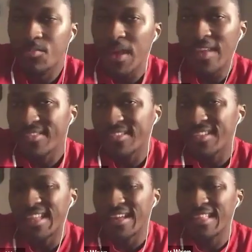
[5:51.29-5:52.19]
Basically
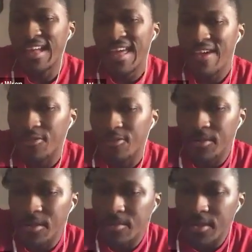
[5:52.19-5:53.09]
like a lot of effort
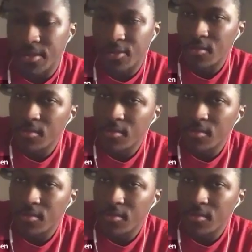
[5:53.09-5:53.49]
pretty much.